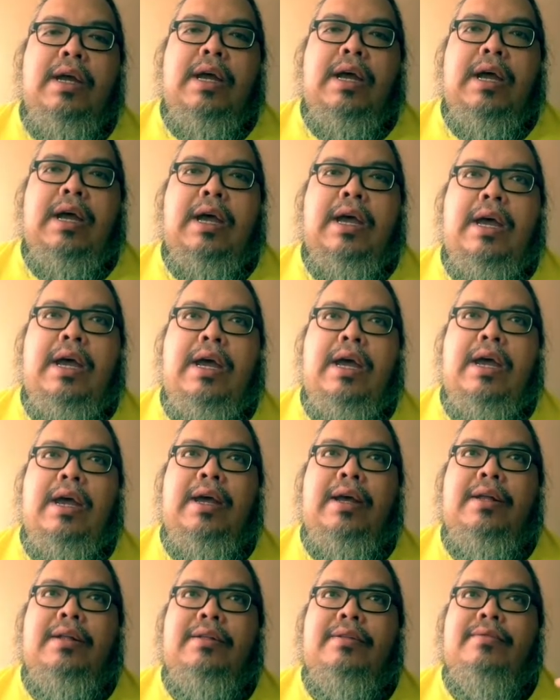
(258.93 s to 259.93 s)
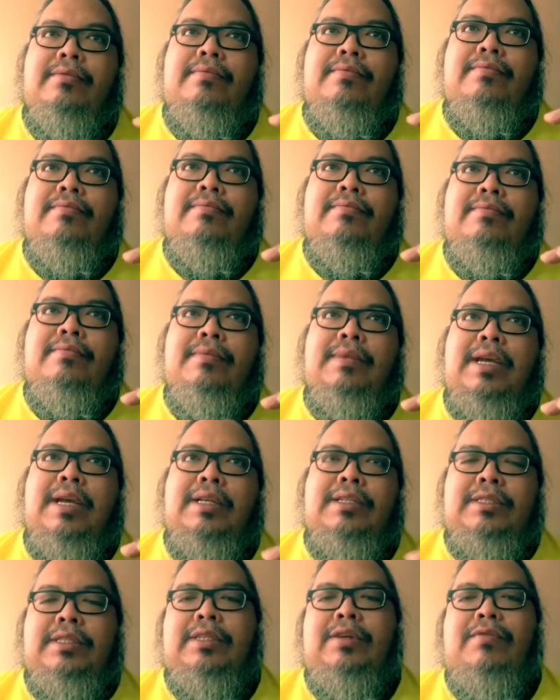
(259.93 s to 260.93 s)
and
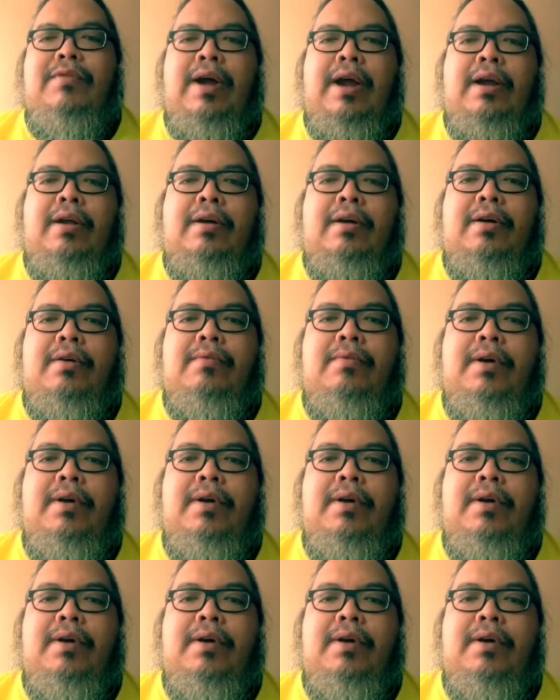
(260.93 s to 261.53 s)
it's the regular